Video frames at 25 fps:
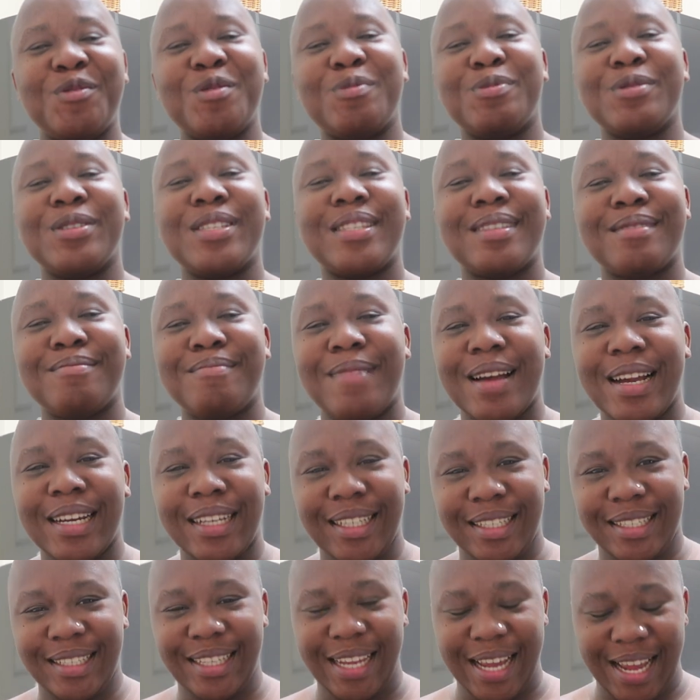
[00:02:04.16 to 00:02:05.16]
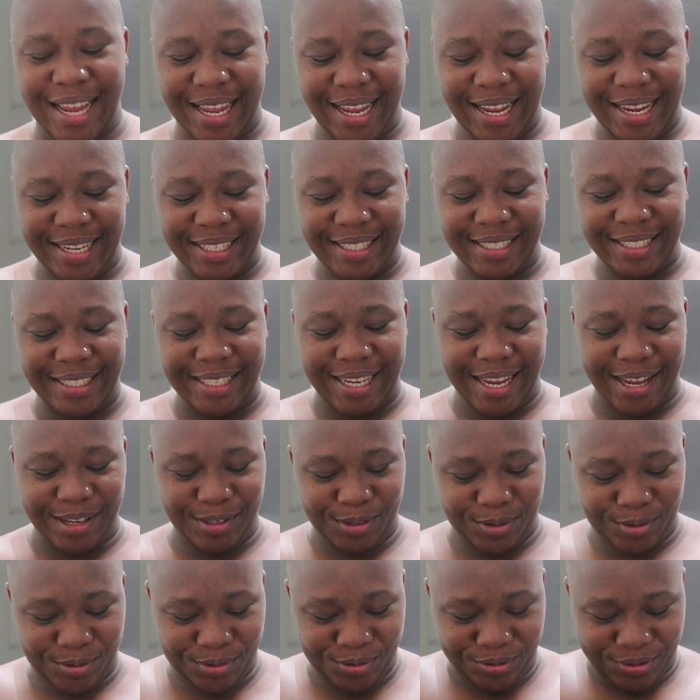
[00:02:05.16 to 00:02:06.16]
people smack their head in their
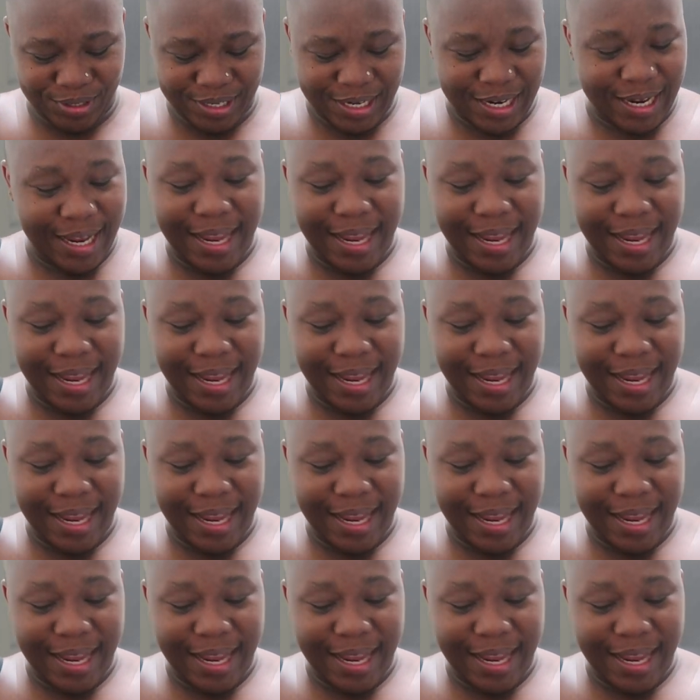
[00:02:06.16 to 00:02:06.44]
school.